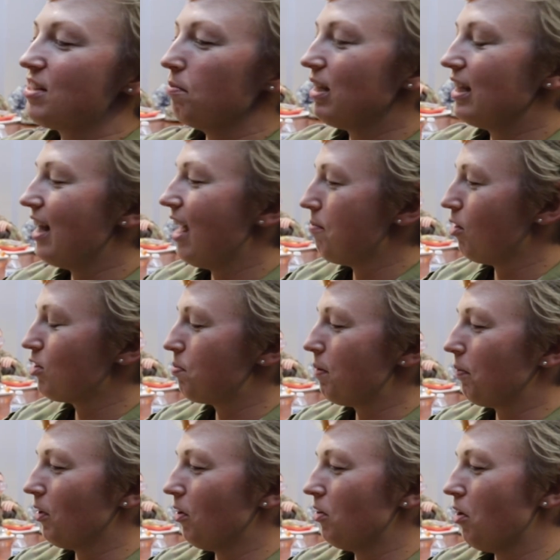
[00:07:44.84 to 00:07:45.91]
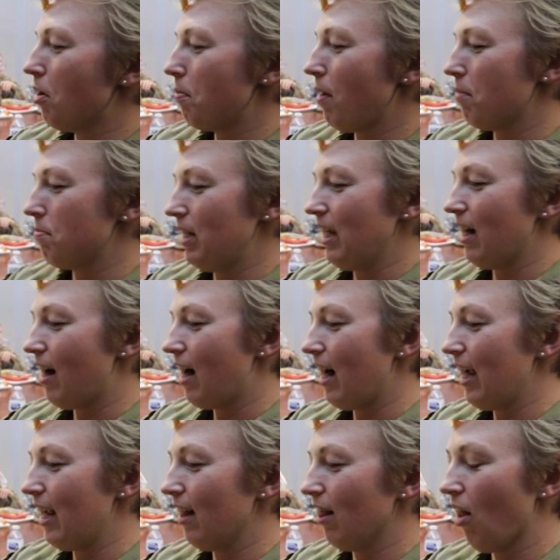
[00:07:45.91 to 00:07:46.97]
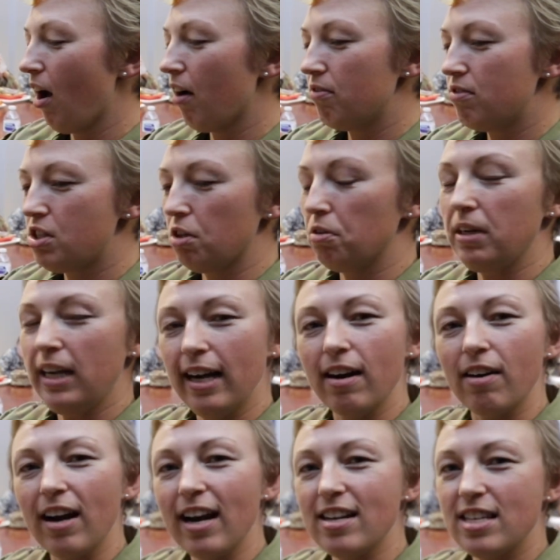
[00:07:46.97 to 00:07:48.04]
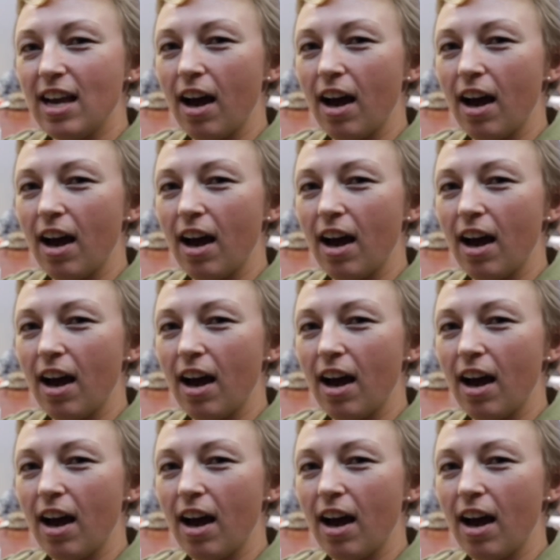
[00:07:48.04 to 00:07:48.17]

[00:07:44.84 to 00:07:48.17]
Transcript: something that most people don't know about me, I love to hear and